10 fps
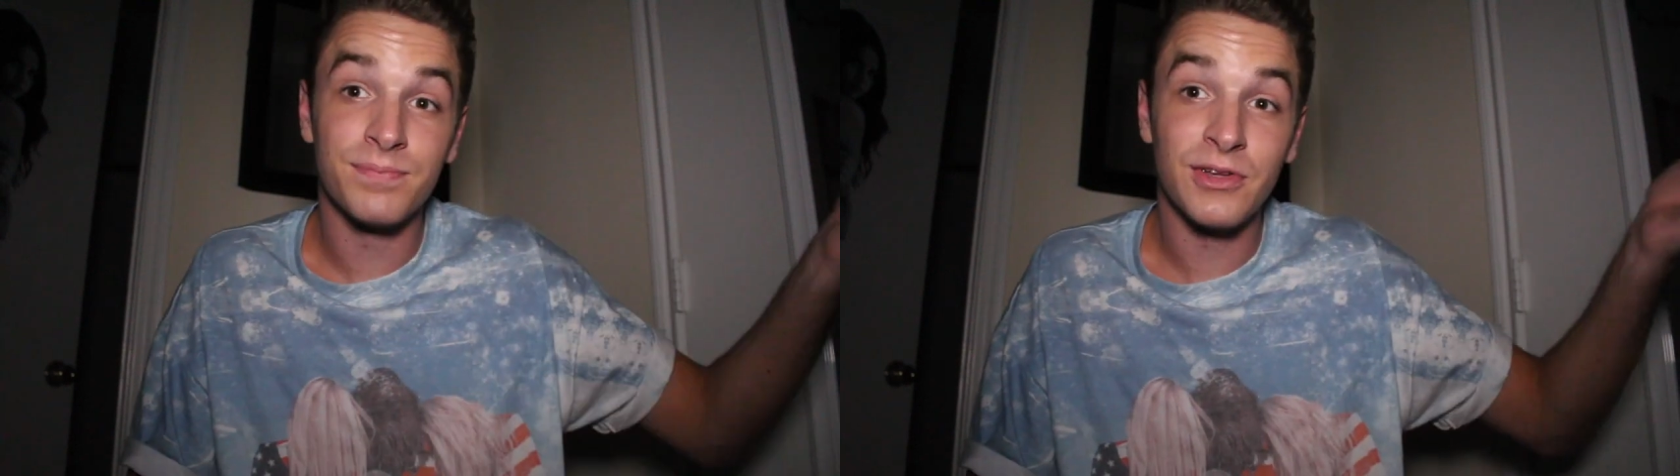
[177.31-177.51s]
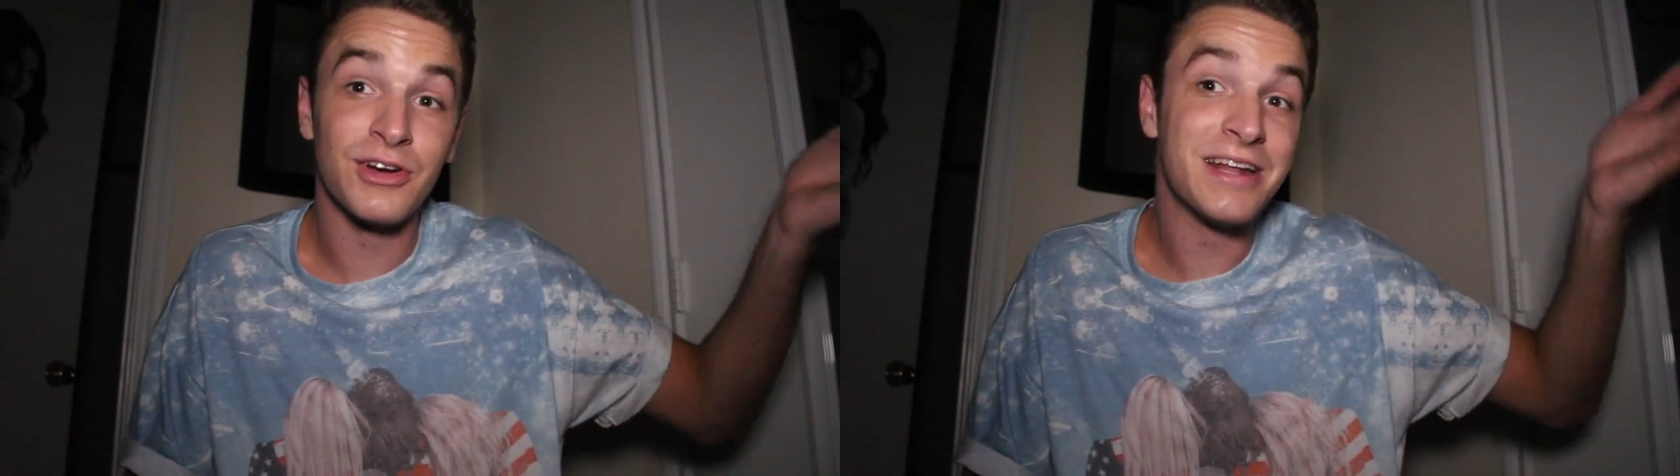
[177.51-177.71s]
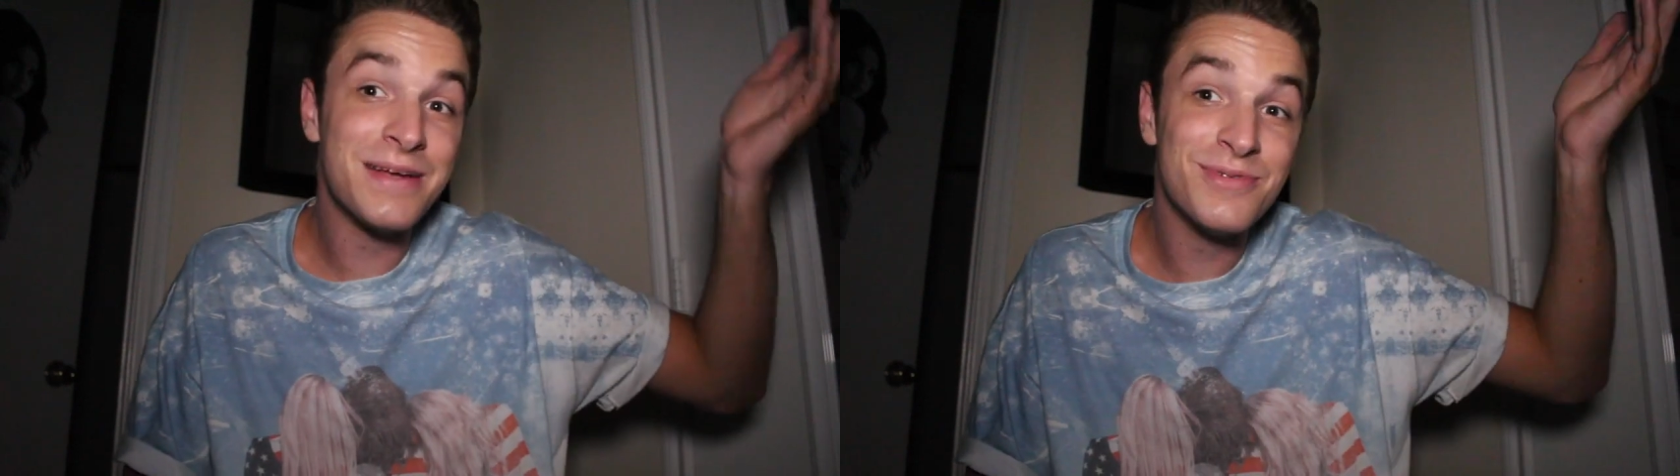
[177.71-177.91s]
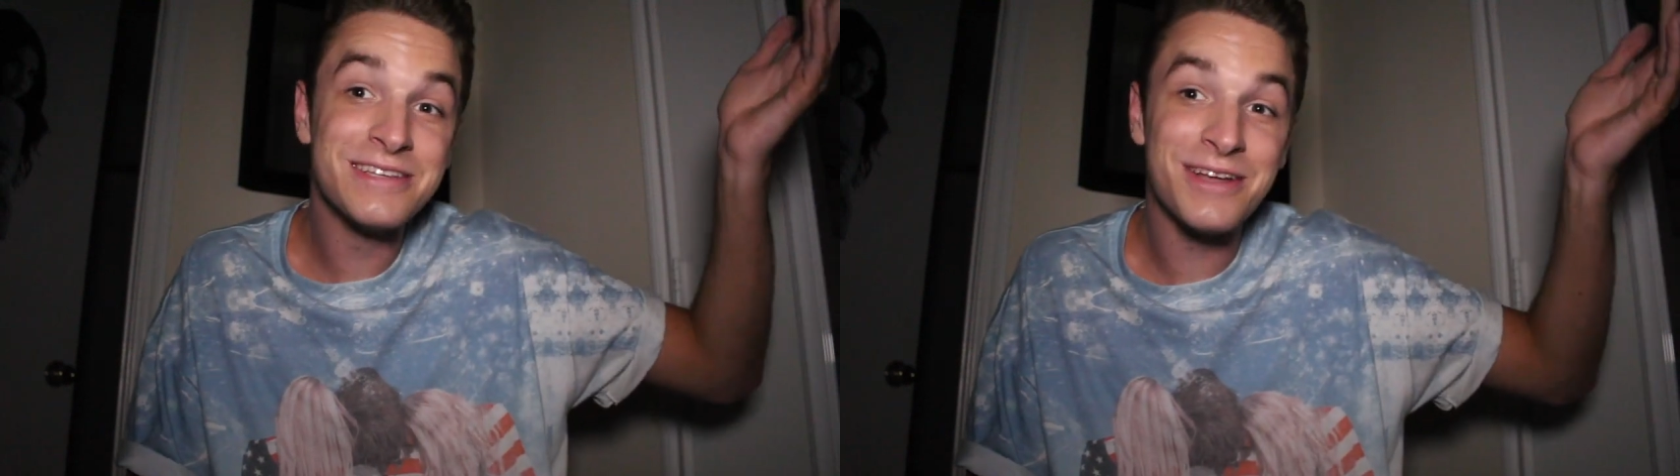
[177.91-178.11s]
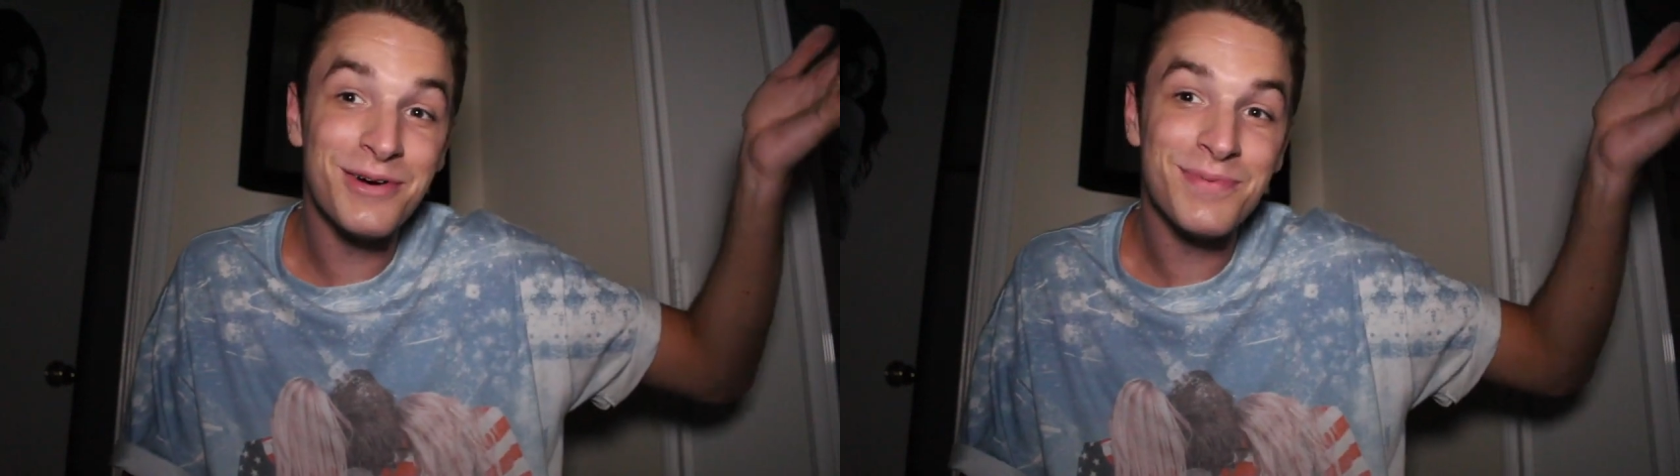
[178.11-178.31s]
Her name
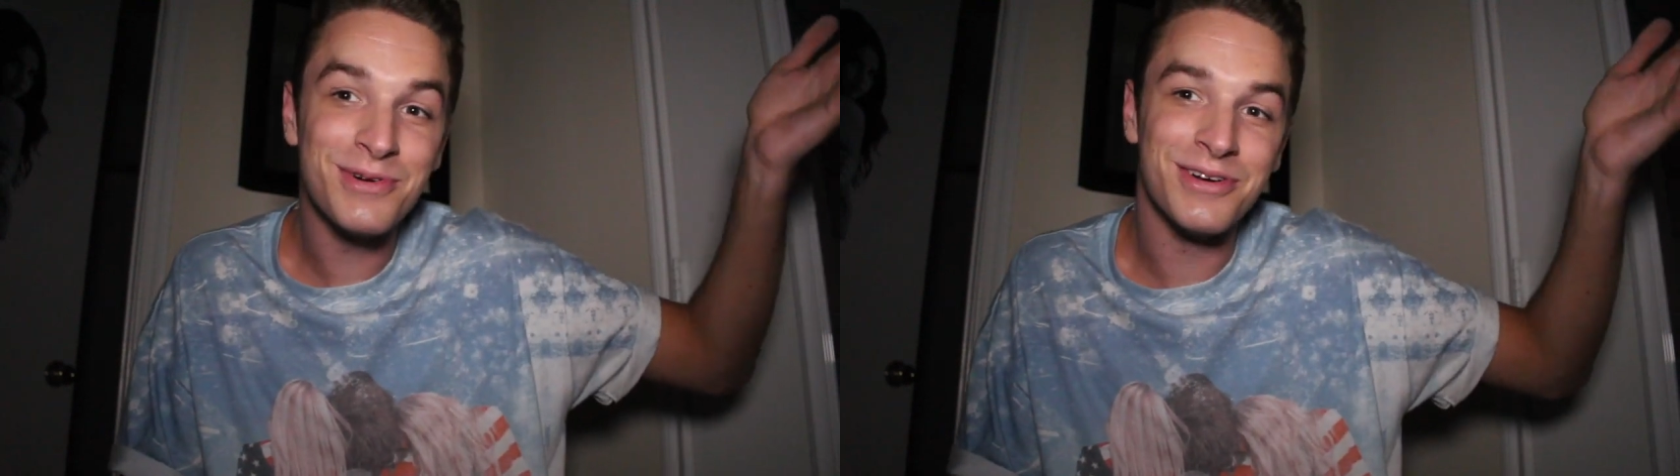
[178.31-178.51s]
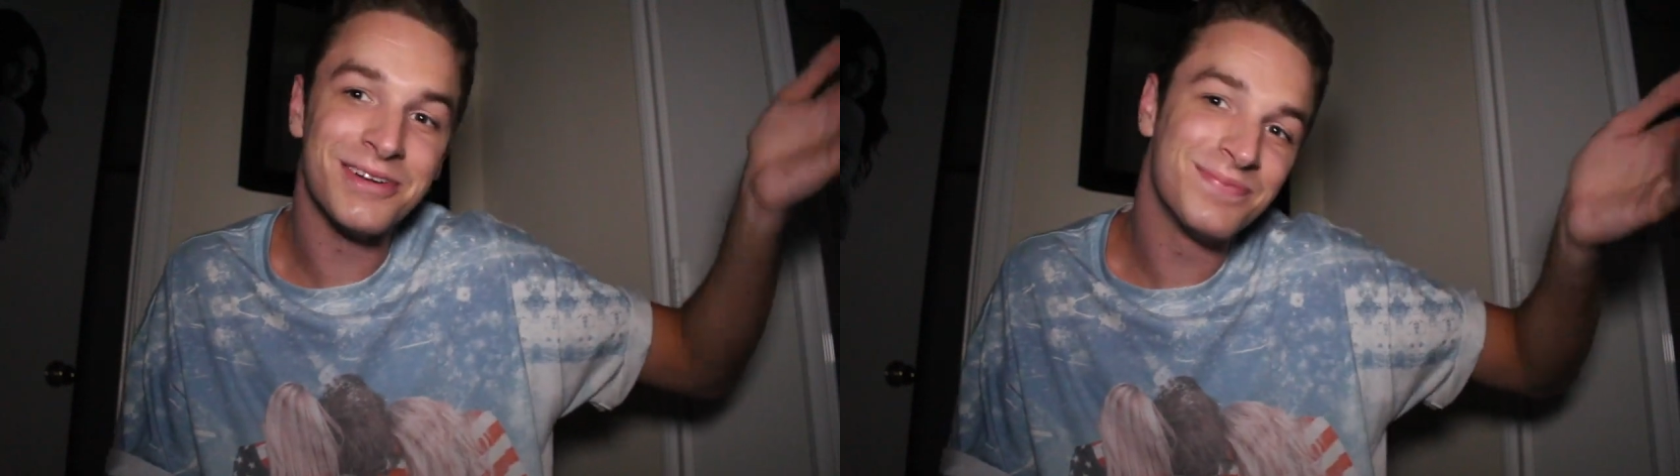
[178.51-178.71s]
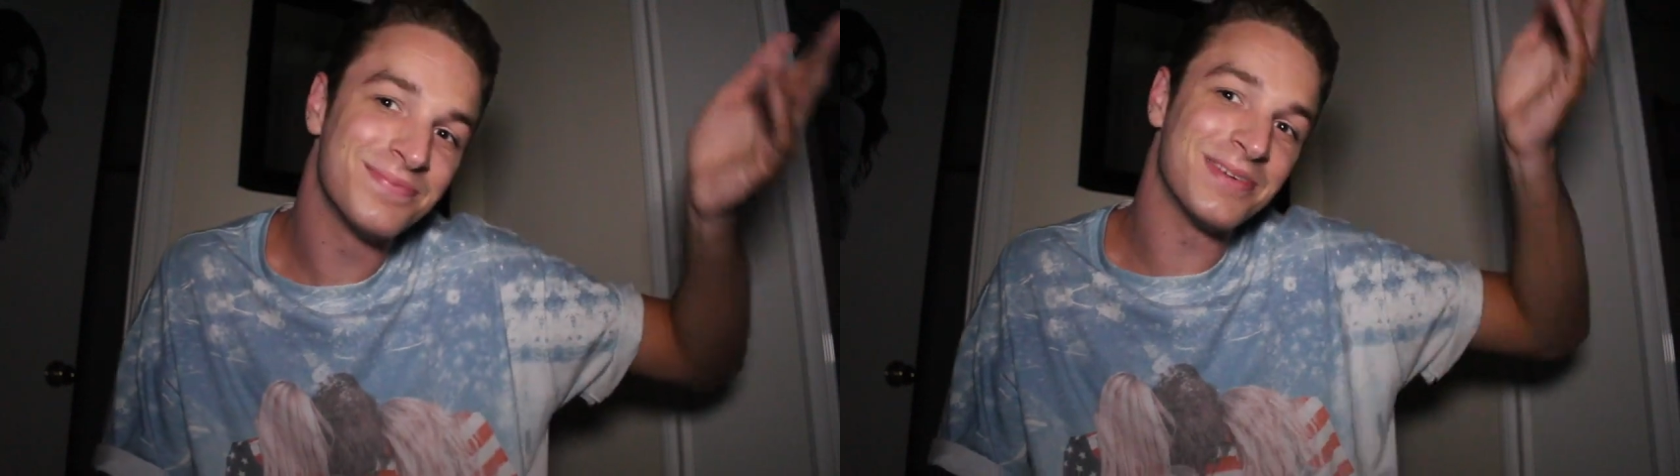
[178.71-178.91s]
was Opal.